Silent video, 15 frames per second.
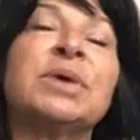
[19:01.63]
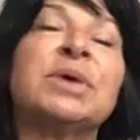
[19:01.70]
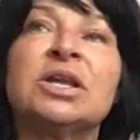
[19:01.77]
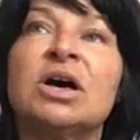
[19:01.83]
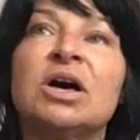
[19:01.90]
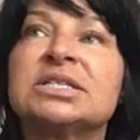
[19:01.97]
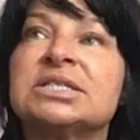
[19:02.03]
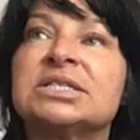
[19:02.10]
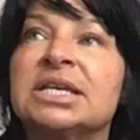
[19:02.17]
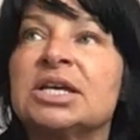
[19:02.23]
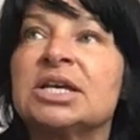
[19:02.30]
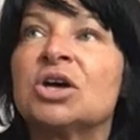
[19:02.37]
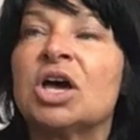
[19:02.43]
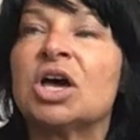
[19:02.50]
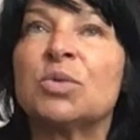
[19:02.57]
last thing
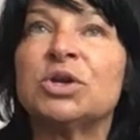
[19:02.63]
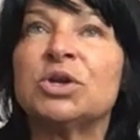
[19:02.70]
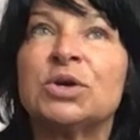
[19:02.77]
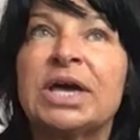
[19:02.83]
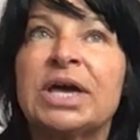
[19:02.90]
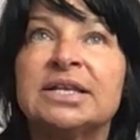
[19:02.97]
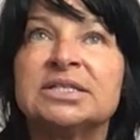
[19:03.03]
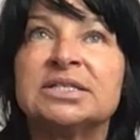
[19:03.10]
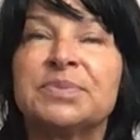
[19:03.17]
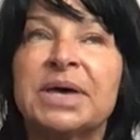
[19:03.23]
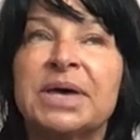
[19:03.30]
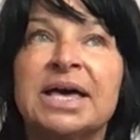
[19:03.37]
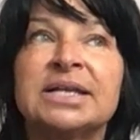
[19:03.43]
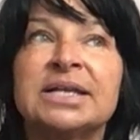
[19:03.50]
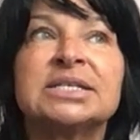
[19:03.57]
at night when you get into
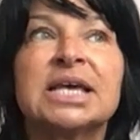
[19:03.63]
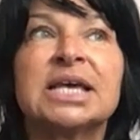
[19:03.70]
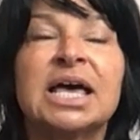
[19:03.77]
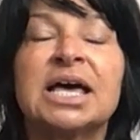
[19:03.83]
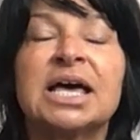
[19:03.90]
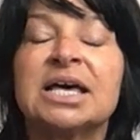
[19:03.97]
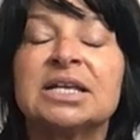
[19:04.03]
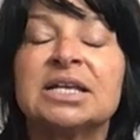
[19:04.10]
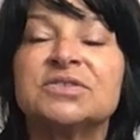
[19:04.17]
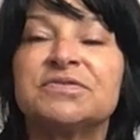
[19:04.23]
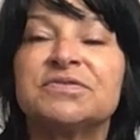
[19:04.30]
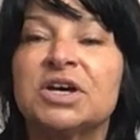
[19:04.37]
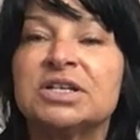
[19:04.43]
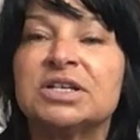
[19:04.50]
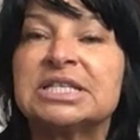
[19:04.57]
bed, and
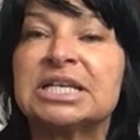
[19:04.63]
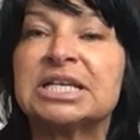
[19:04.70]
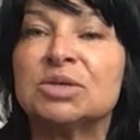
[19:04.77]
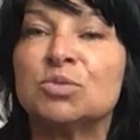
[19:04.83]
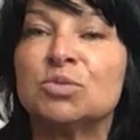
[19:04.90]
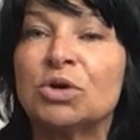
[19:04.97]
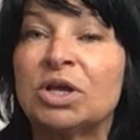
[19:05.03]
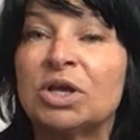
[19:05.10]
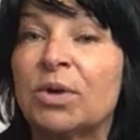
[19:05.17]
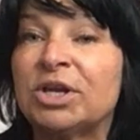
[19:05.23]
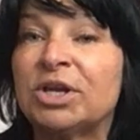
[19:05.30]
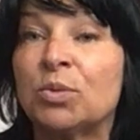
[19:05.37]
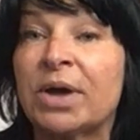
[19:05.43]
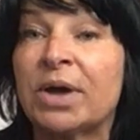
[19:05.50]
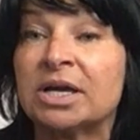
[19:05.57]
first thing in the morning
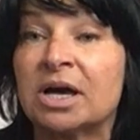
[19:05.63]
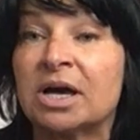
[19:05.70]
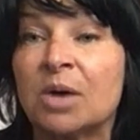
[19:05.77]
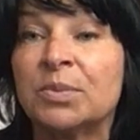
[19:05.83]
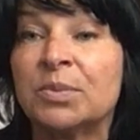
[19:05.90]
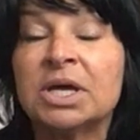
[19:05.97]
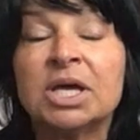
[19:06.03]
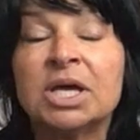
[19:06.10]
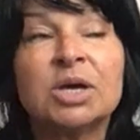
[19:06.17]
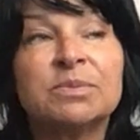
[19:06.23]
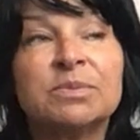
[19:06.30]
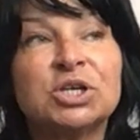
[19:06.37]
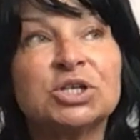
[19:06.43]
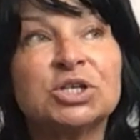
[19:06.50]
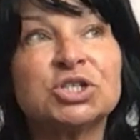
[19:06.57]
when you wake up,
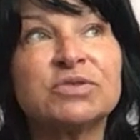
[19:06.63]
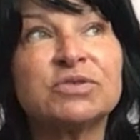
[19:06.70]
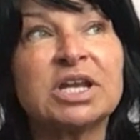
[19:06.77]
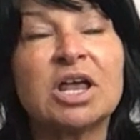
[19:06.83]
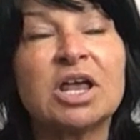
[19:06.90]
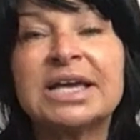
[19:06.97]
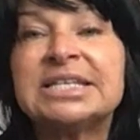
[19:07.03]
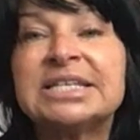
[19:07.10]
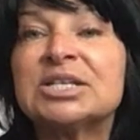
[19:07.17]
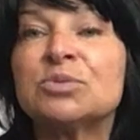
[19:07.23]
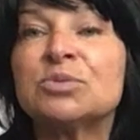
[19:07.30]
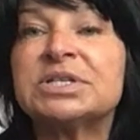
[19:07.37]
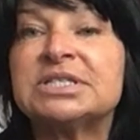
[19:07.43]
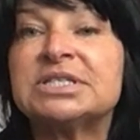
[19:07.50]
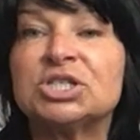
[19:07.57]
because you're in an ideal
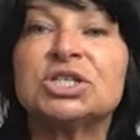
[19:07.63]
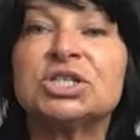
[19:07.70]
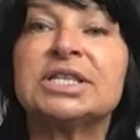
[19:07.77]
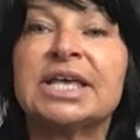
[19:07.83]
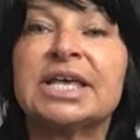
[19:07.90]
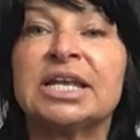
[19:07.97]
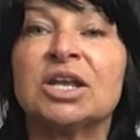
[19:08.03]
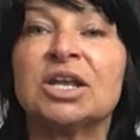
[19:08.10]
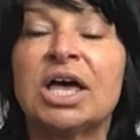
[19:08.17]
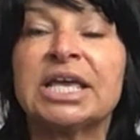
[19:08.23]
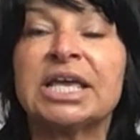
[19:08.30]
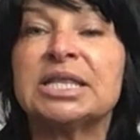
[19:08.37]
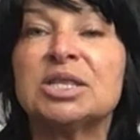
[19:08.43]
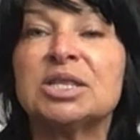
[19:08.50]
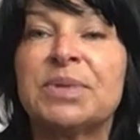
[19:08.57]
position then
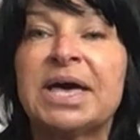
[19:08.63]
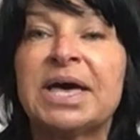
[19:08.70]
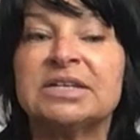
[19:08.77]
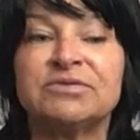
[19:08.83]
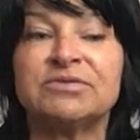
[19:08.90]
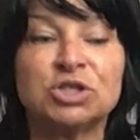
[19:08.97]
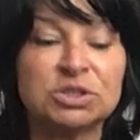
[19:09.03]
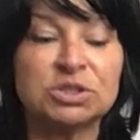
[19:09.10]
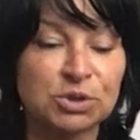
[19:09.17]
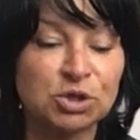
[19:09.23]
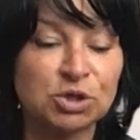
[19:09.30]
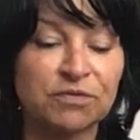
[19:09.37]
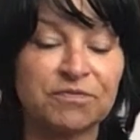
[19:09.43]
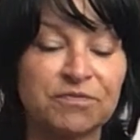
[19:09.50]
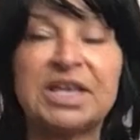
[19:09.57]
lying in the bed. If you just put
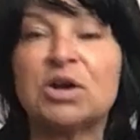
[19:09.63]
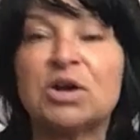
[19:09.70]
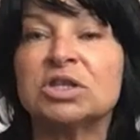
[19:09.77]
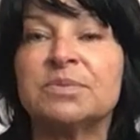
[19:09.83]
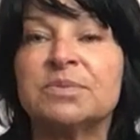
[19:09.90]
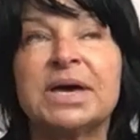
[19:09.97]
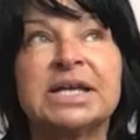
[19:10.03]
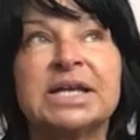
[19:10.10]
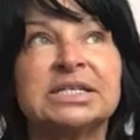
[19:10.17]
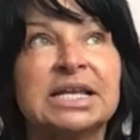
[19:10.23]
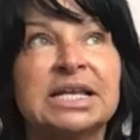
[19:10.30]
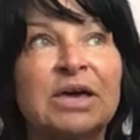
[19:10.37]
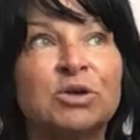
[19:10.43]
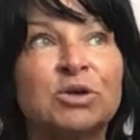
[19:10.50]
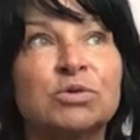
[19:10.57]
your feet on the bed and
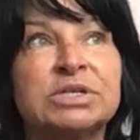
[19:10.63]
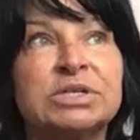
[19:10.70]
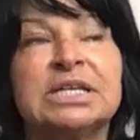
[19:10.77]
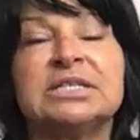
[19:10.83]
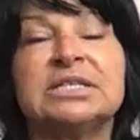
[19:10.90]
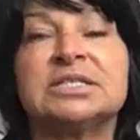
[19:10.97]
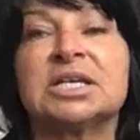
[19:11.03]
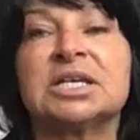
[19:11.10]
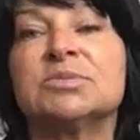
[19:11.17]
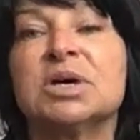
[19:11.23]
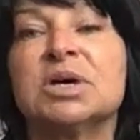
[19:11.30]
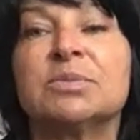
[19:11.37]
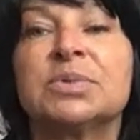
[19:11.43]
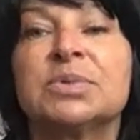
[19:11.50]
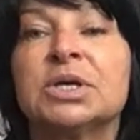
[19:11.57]
allow your knees to come
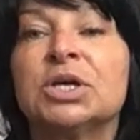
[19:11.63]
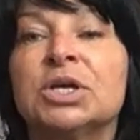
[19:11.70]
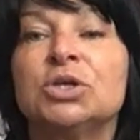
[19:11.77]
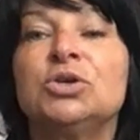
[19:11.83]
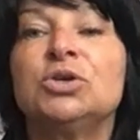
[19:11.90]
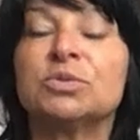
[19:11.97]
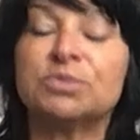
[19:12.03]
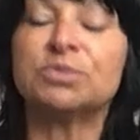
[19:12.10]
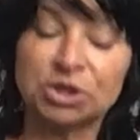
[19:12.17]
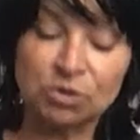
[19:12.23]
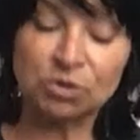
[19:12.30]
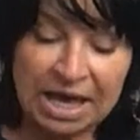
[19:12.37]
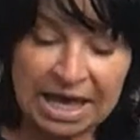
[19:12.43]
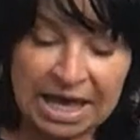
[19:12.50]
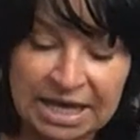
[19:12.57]
up, you can put
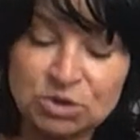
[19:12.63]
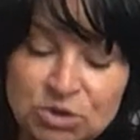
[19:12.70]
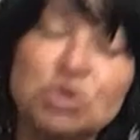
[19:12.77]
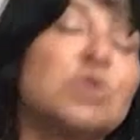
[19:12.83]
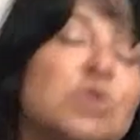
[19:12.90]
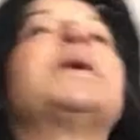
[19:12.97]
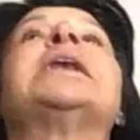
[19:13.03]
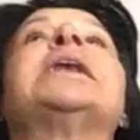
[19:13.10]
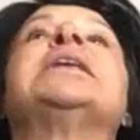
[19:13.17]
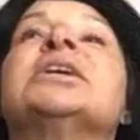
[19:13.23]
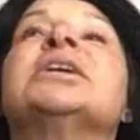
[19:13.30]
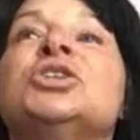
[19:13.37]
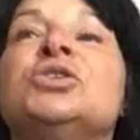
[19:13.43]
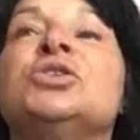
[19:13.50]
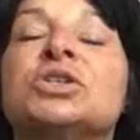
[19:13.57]
your hand on your
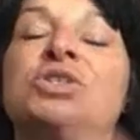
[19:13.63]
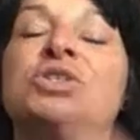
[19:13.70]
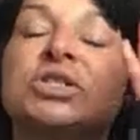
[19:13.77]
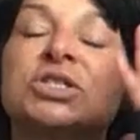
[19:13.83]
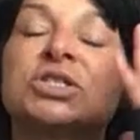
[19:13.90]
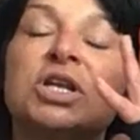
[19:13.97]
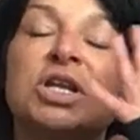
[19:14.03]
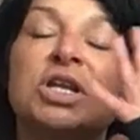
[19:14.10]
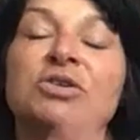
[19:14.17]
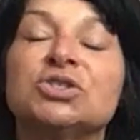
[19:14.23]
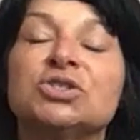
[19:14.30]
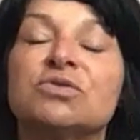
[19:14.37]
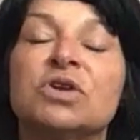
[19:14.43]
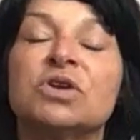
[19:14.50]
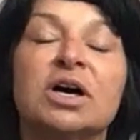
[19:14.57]
belly and you can just
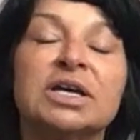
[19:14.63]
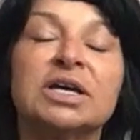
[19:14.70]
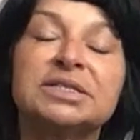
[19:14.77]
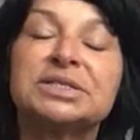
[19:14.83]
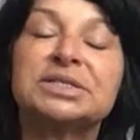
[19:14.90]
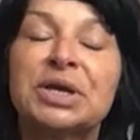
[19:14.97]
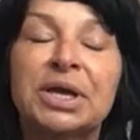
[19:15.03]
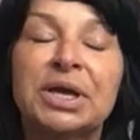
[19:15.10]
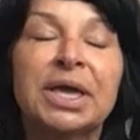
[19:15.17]
close your eyes